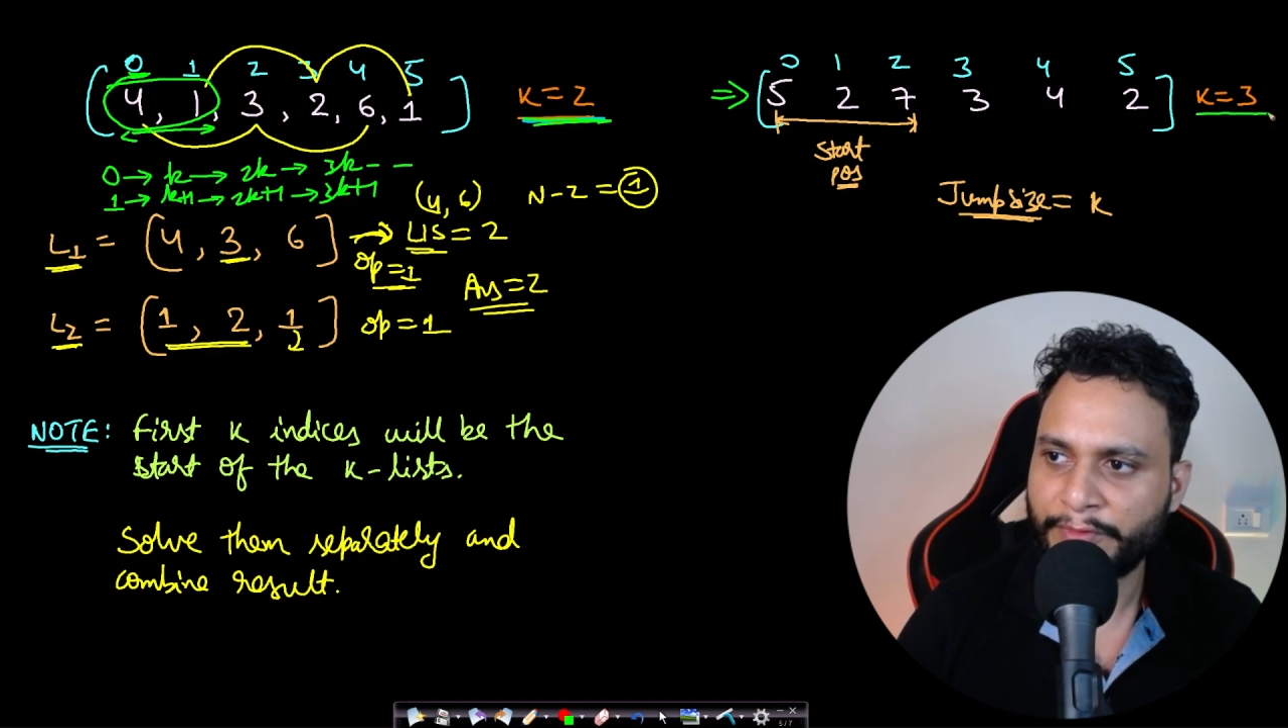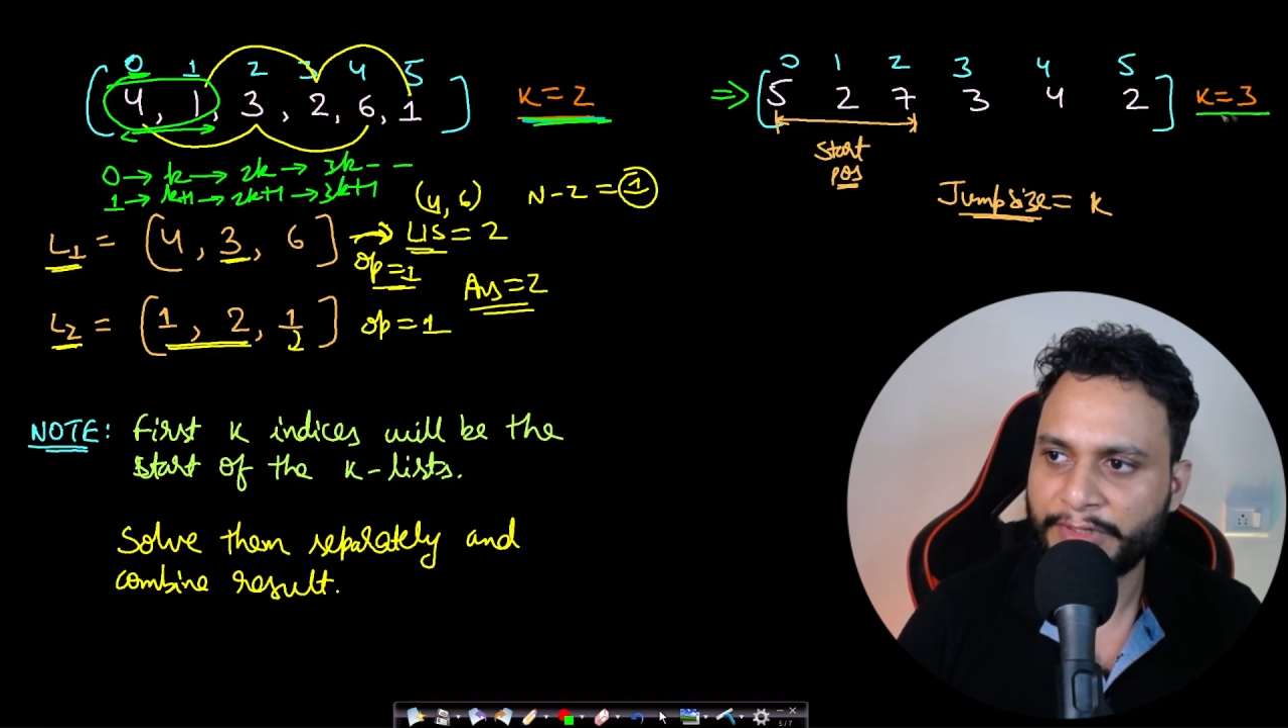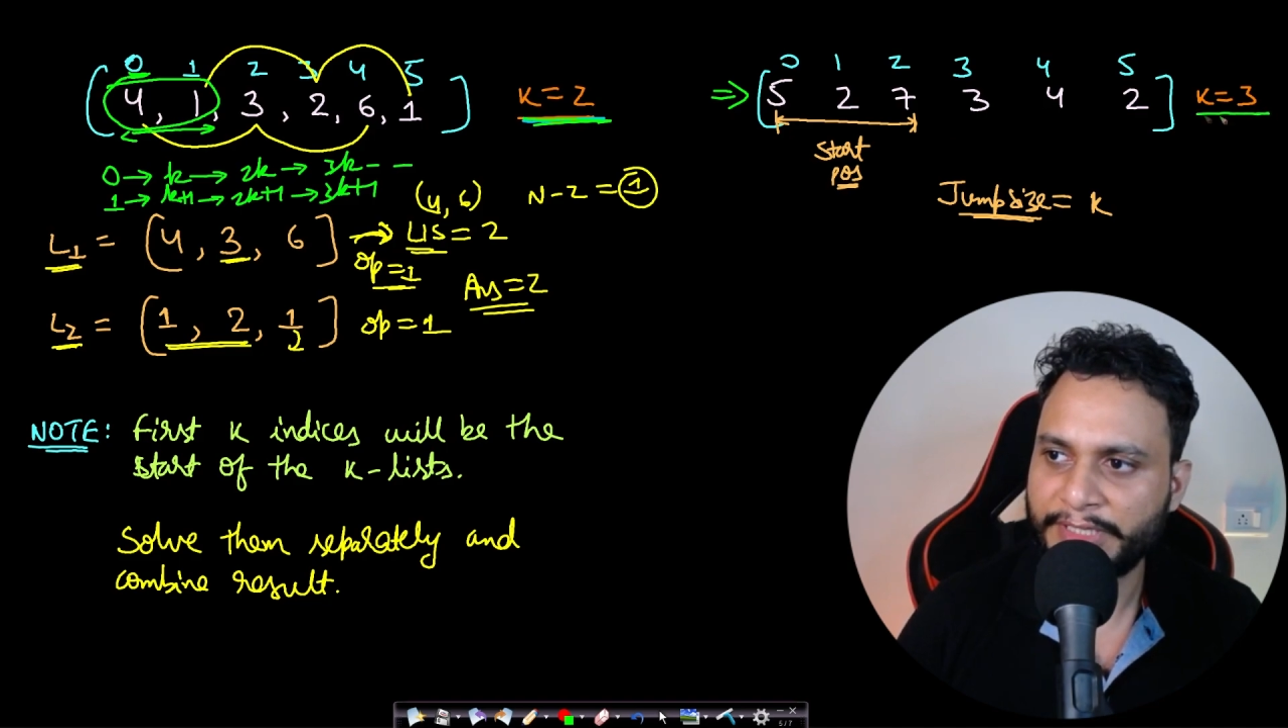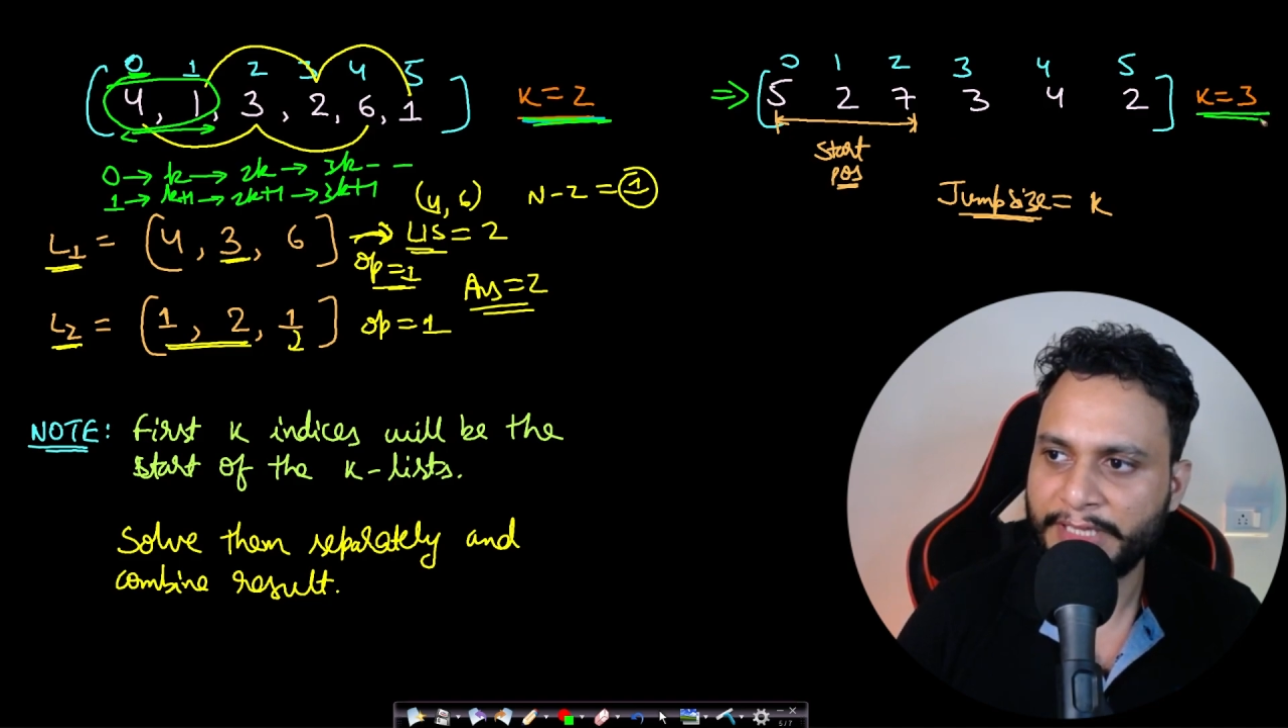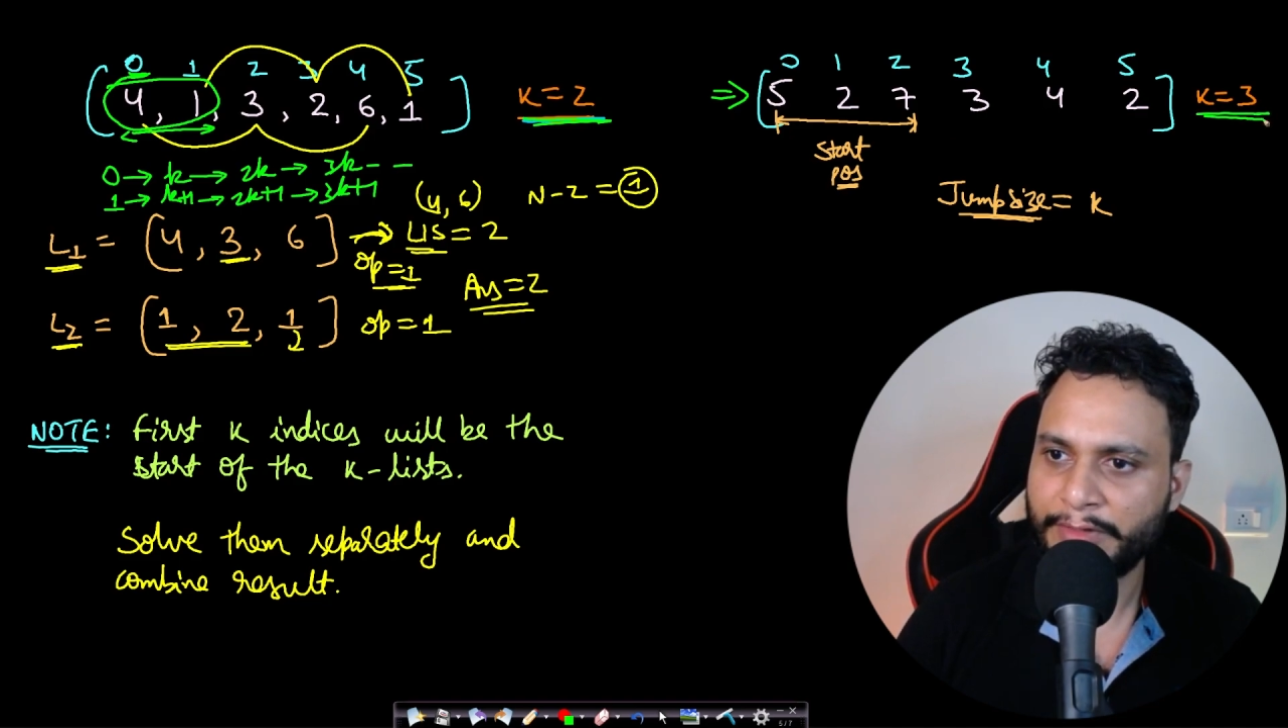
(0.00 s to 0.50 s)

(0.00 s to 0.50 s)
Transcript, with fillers: For k